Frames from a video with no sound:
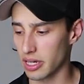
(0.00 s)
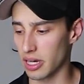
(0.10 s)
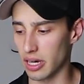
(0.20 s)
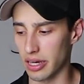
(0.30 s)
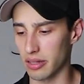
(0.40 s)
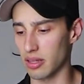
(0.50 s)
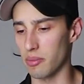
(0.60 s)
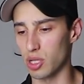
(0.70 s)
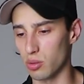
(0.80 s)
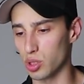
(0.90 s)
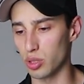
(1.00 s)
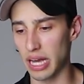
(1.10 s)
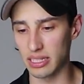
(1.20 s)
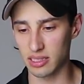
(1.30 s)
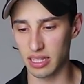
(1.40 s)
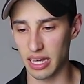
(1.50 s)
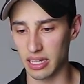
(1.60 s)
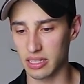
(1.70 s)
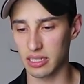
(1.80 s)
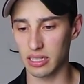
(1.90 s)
Let me know what you guys think.